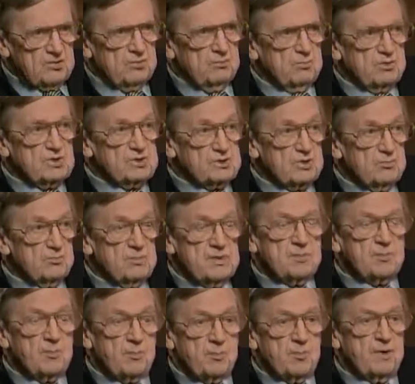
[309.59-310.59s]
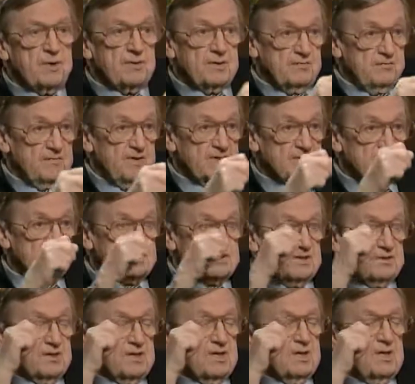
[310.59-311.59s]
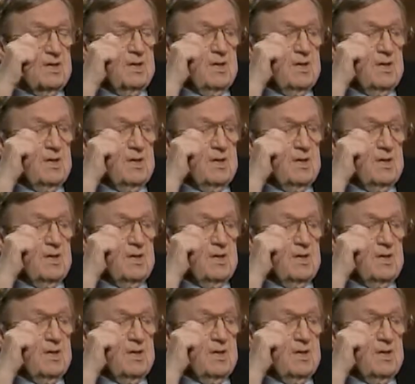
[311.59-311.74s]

we should be prepared, if necessary,